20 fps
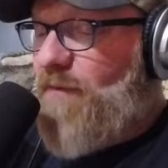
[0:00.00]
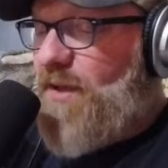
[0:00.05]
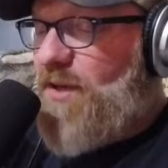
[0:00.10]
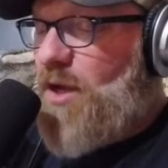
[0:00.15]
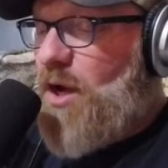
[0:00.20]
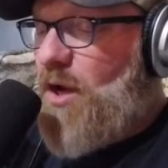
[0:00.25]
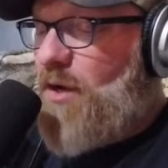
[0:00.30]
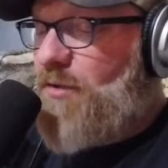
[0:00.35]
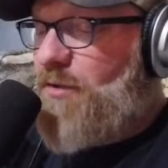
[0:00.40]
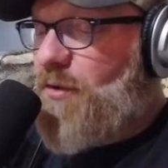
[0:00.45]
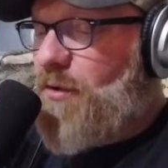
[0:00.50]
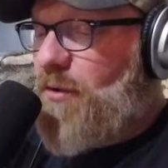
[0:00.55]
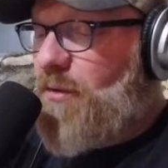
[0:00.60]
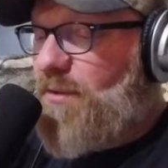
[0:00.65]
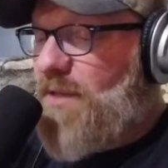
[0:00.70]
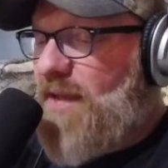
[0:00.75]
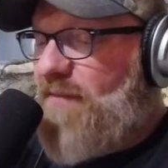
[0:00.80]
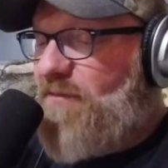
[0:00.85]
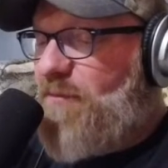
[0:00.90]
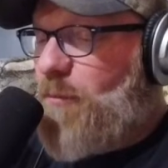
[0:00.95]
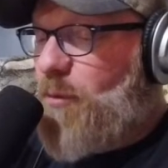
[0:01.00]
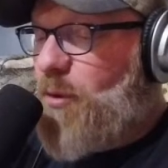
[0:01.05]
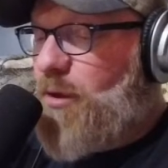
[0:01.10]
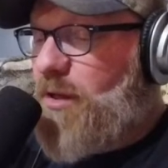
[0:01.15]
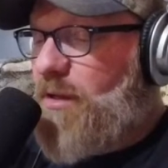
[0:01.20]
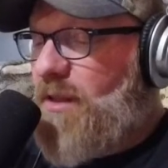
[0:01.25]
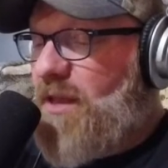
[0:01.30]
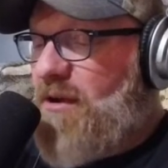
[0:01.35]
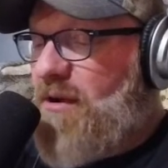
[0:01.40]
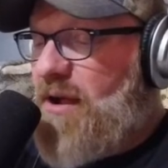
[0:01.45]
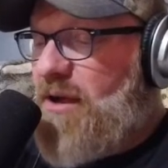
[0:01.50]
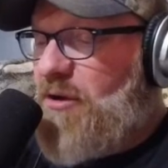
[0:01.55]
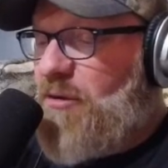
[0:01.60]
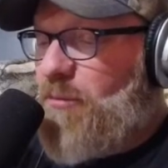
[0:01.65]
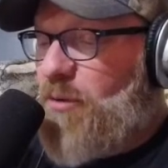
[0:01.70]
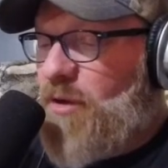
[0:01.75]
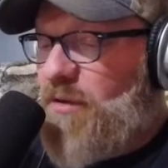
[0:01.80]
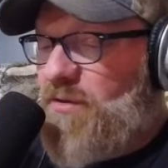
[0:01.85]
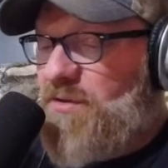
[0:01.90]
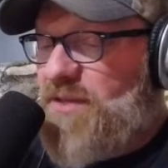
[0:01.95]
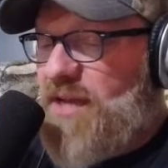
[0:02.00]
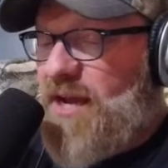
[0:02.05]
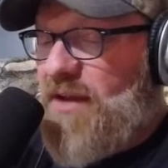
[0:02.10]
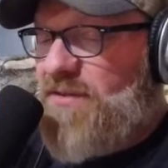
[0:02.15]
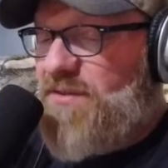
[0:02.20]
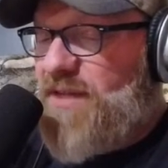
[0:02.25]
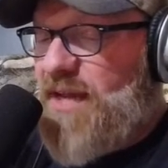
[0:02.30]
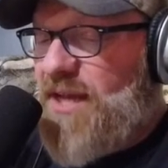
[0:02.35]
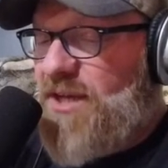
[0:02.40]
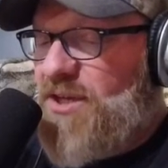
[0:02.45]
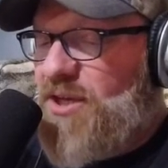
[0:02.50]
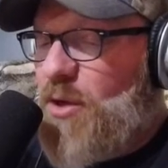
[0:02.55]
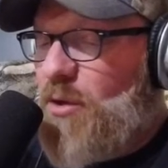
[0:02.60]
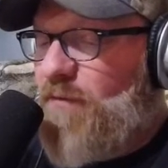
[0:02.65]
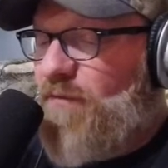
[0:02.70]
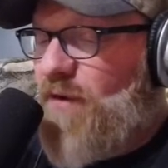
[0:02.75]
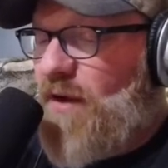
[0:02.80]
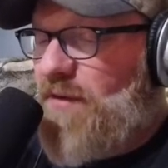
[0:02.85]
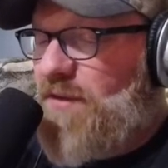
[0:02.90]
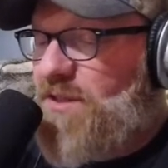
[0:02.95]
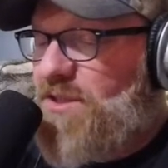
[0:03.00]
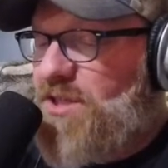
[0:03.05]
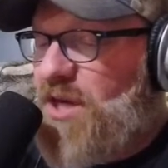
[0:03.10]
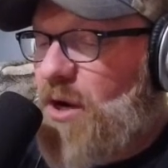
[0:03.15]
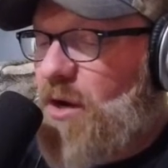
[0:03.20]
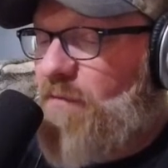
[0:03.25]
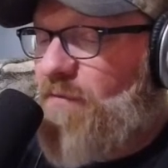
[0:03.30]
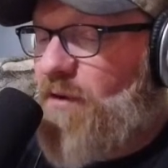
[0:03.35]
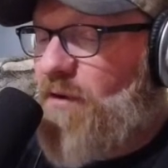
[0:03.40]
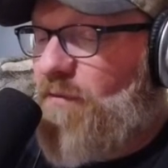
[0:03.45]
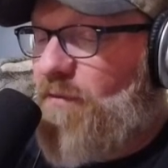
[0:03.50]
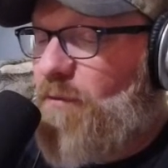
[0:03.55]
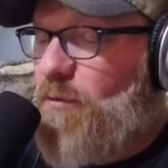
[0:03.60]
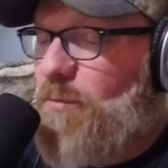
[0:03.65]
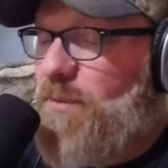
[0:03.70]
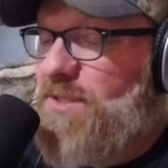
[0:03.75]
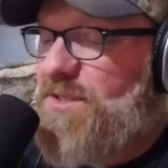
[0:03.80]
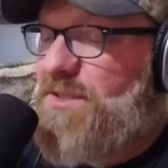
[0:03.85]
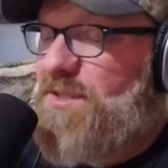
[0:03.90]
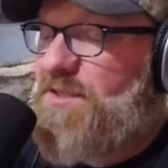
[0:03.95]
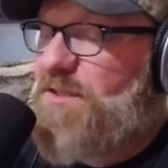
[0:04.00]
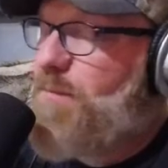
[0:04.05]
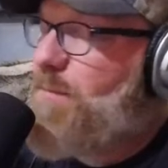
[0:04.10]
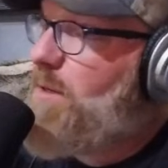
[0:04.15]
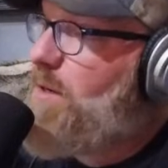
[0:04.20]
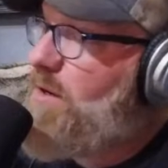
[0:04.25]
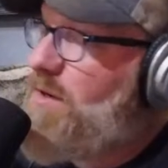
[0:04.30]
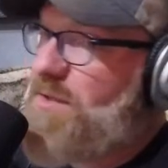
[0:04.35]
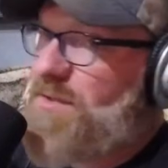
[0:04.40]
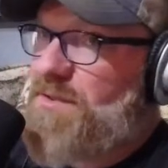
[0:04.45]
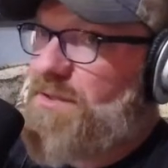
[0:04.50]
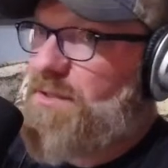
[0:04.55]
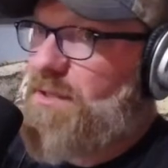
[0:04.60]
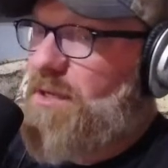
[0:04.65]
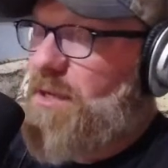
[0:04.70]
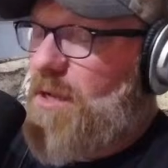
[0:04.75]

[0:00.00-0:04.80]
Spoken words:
and Hunter left Marie Claire at her brother's house and notified the sheriff of Ruby's disappearance.